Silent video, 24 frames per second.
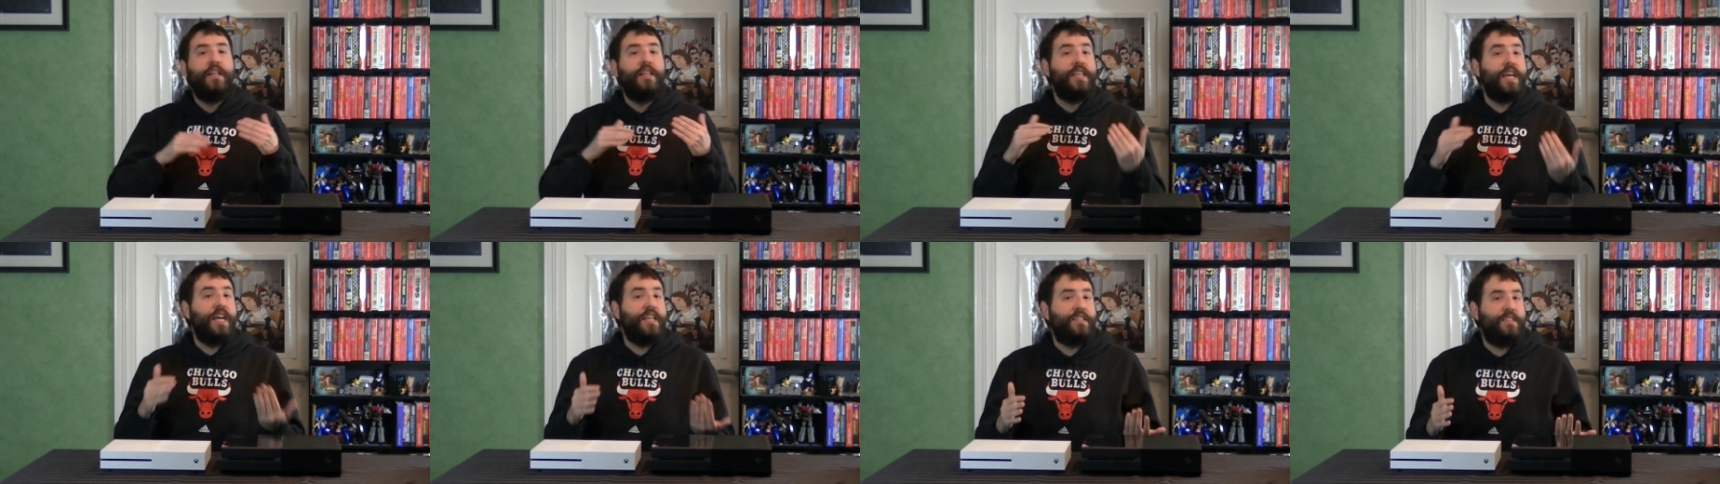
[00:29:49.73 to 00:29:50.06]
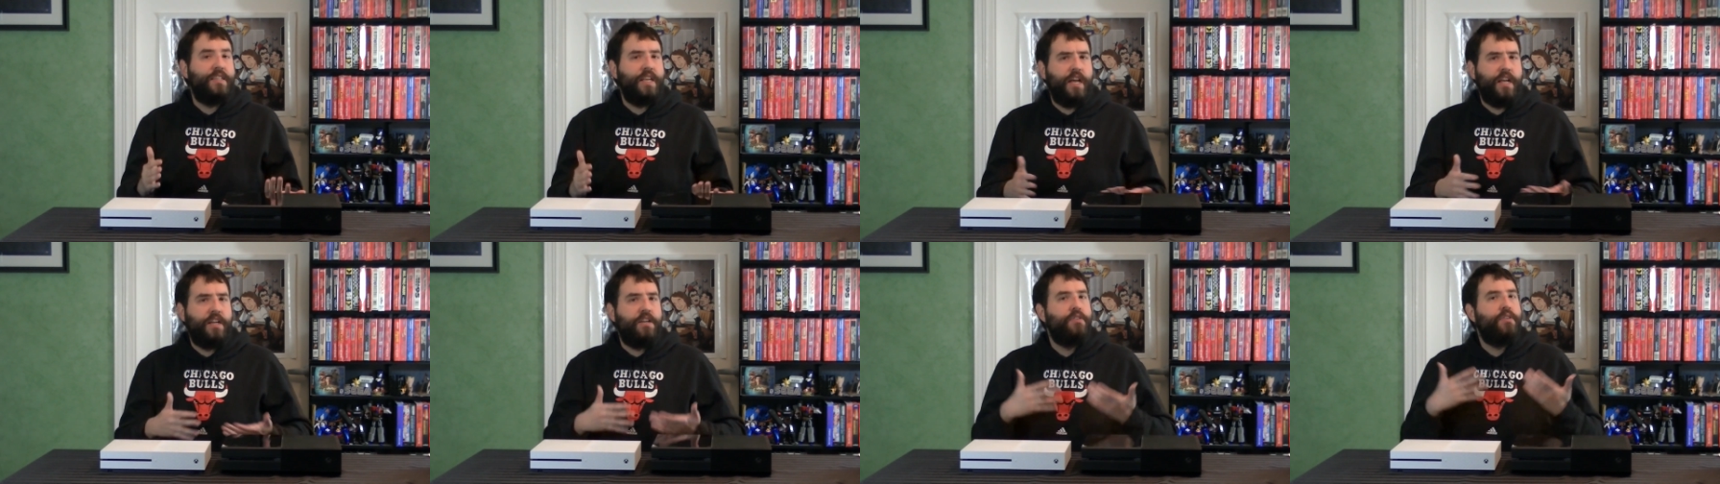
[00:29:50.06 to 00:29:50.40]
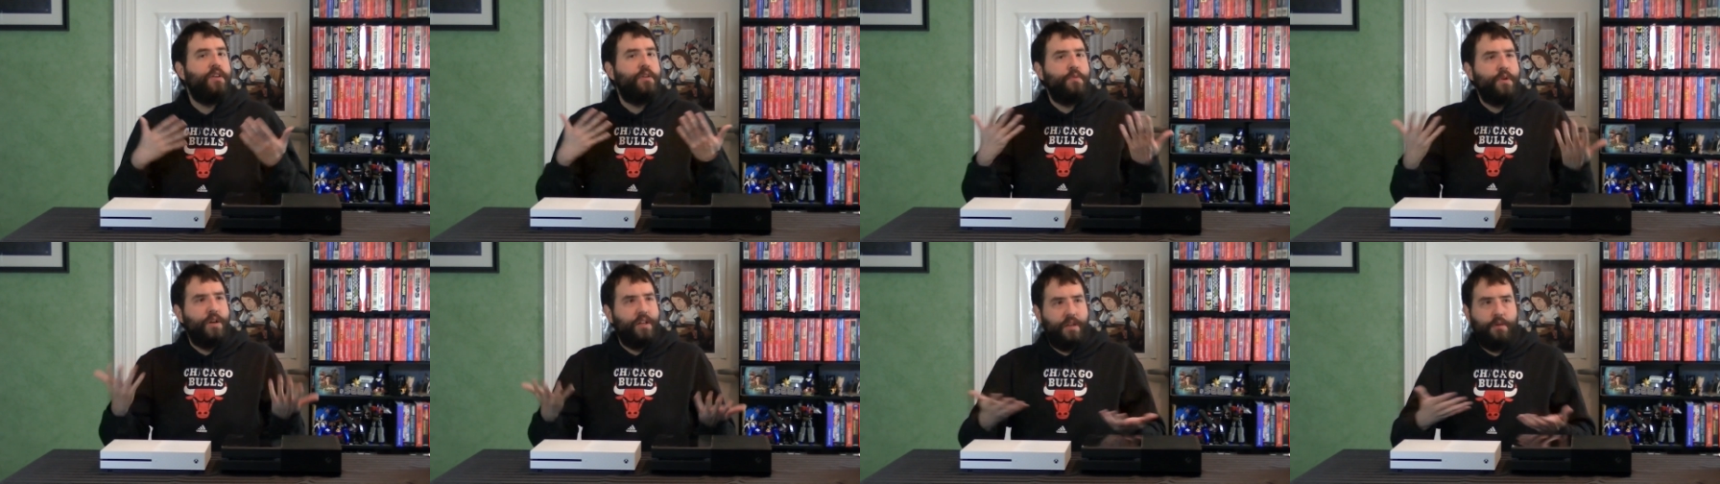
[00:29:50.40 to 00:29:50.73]
That said,
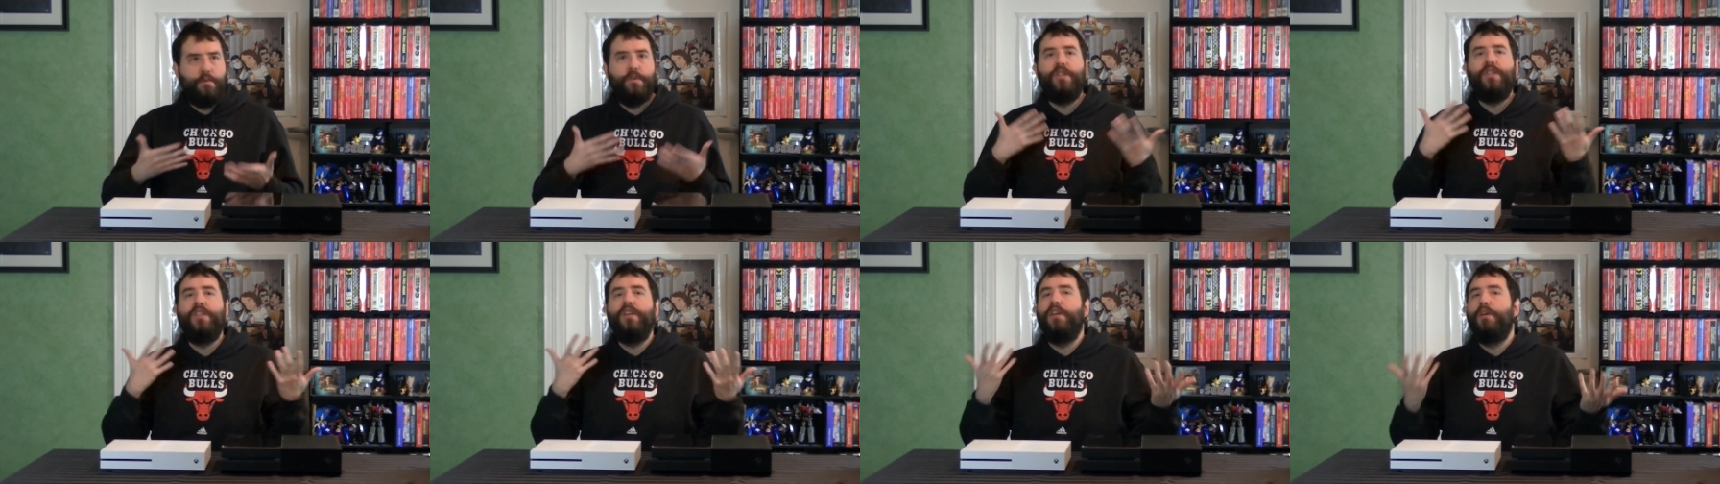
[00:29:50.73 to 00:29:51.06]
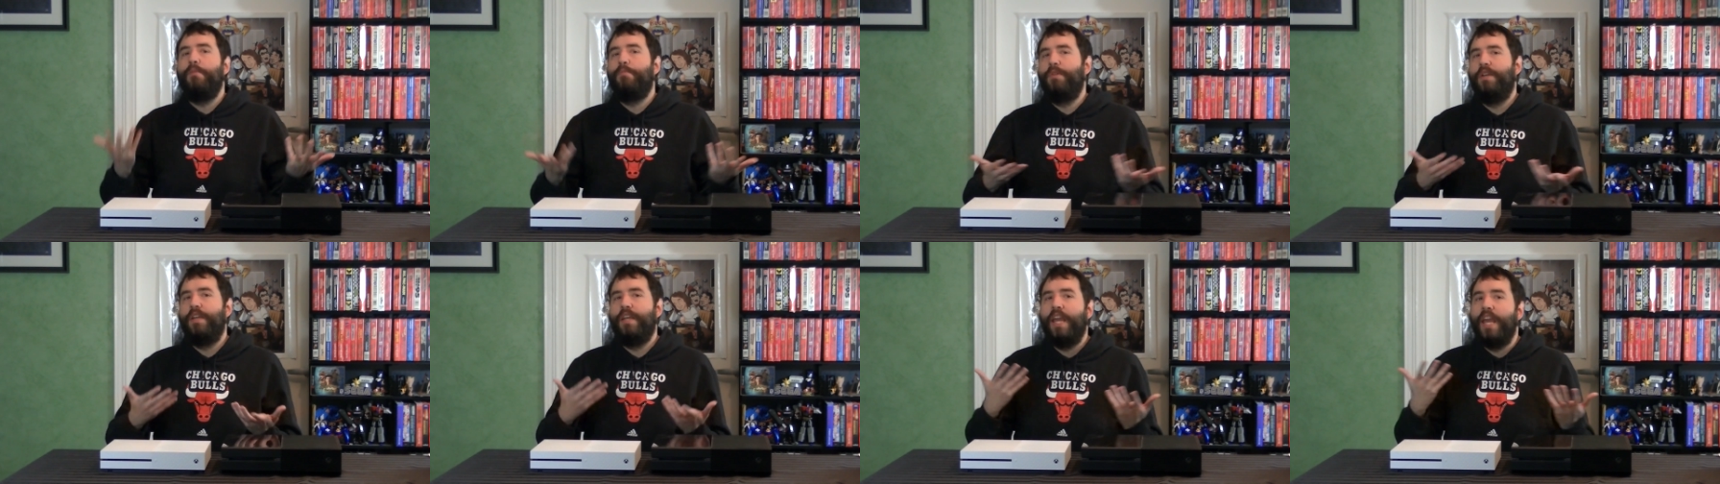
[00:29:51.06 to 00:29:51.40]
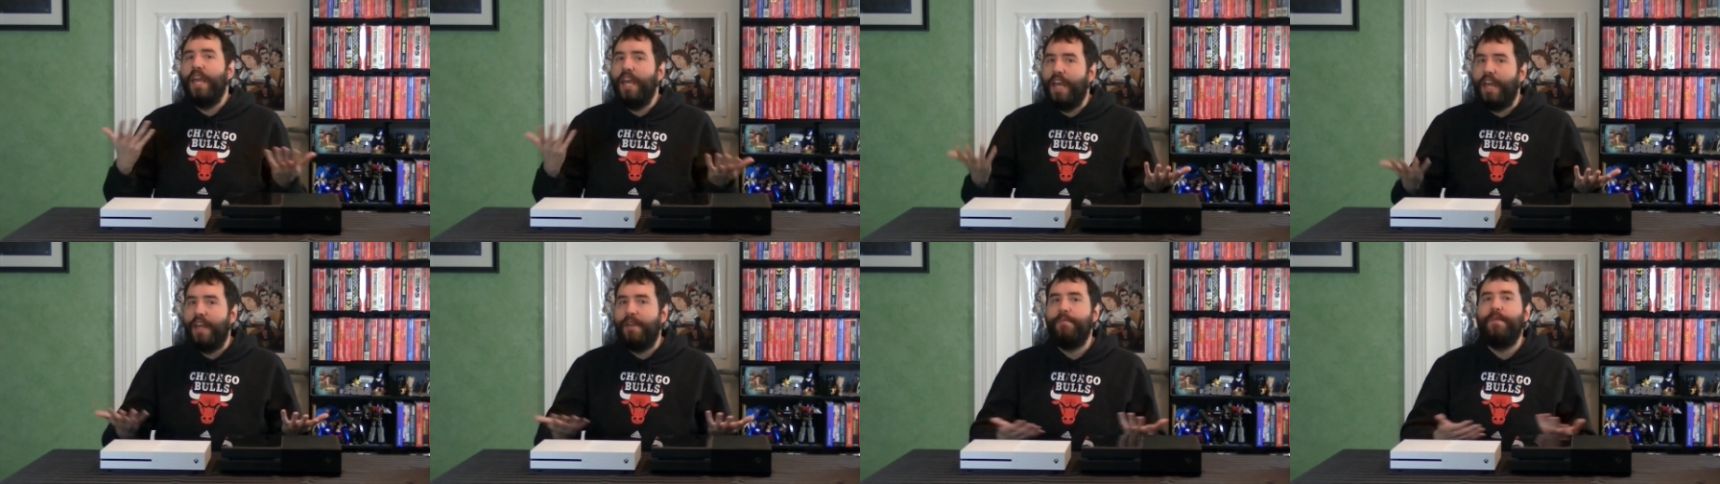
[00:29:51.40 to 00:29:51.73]
you're like, well, it was still a big
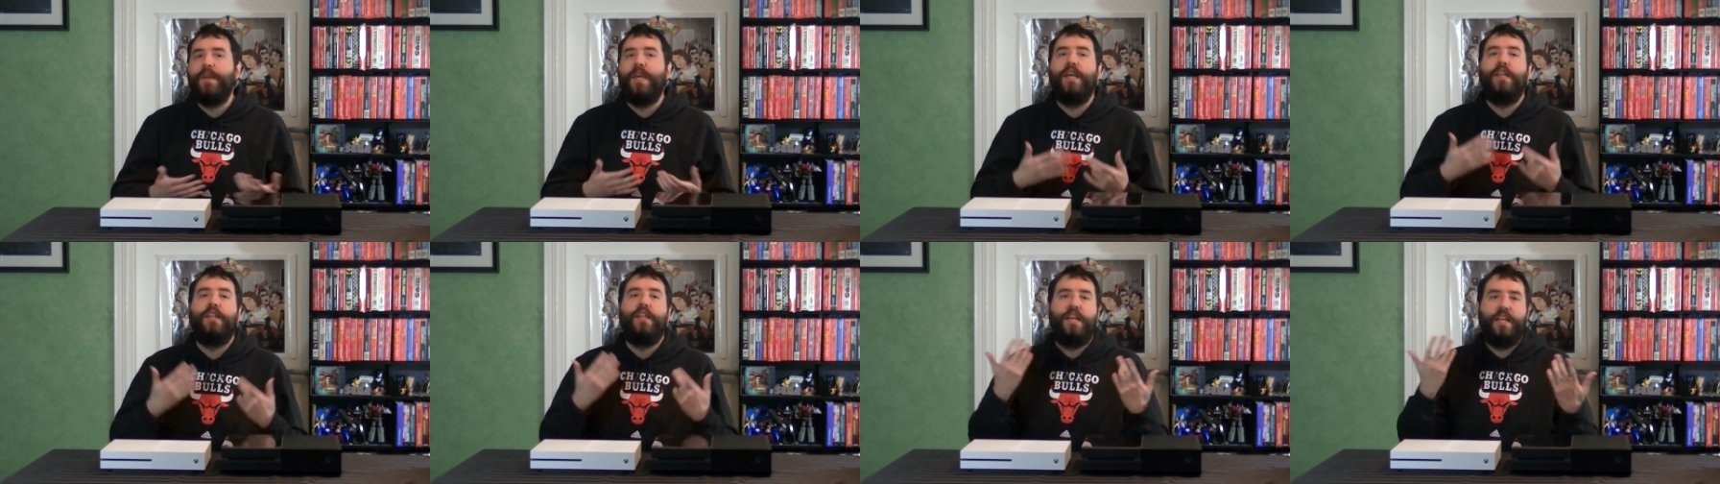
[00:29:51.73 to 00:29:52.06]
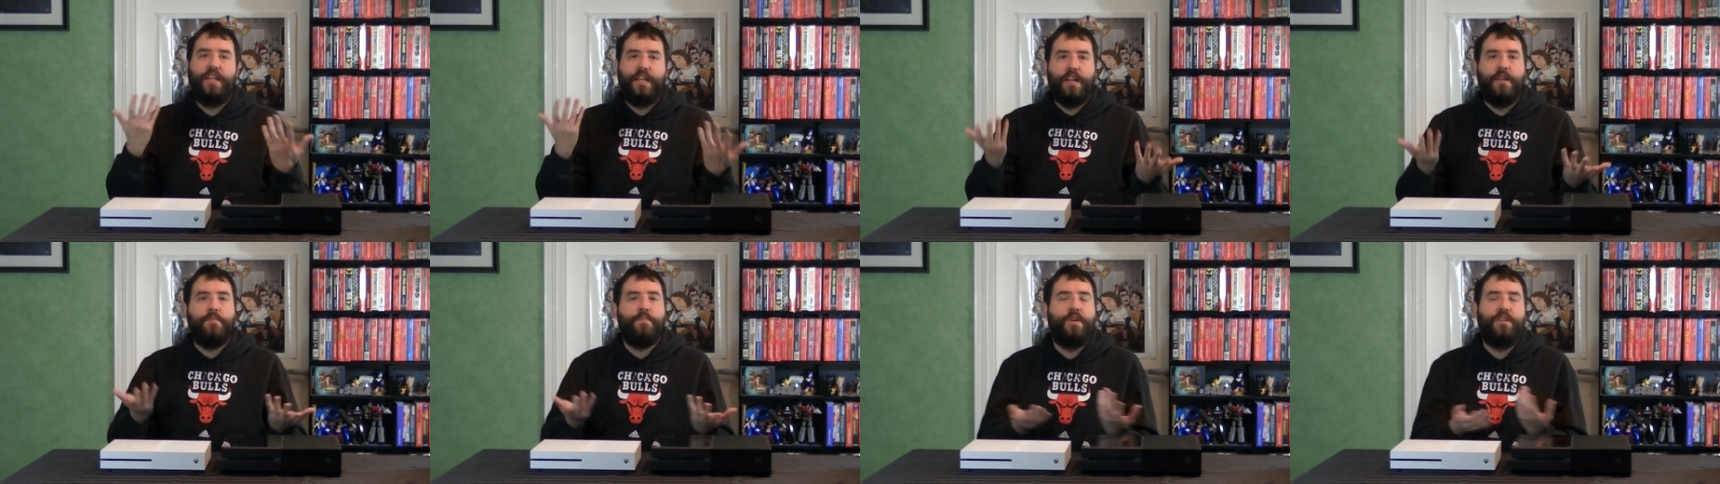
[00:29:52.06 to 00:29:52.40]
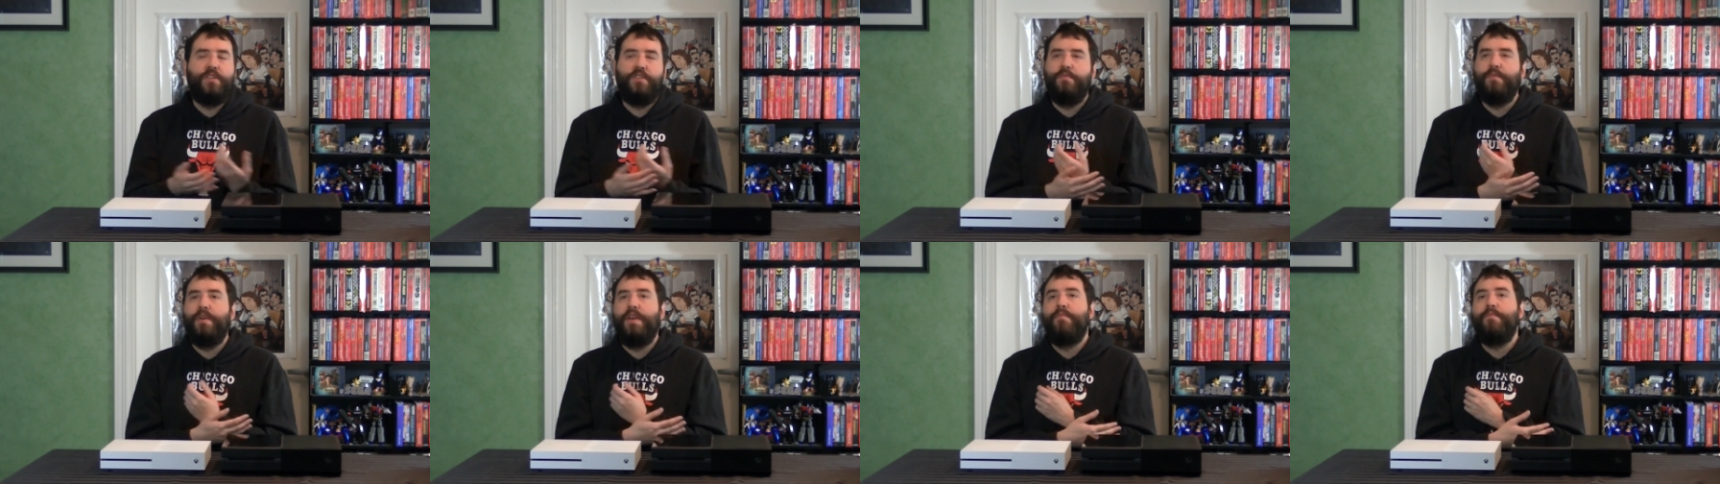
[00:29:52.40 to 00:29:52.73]
hit, man. Like, it
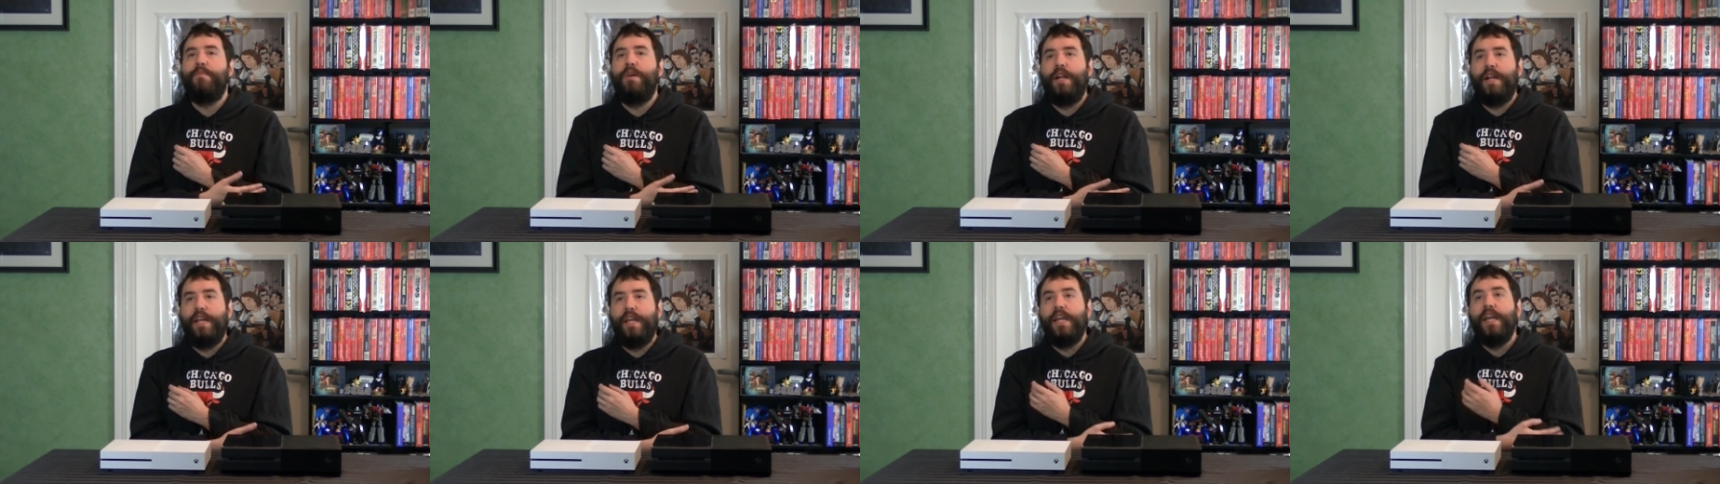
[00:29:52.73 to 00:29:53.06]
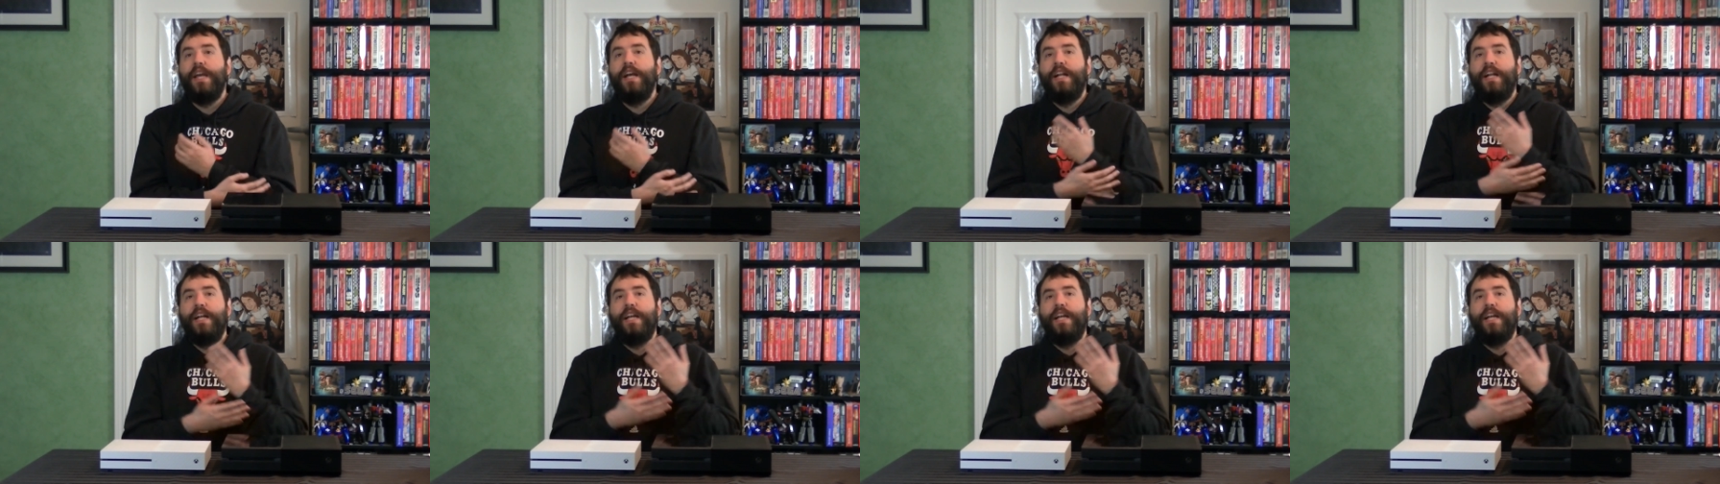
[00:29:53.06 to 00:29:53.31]
must have made money.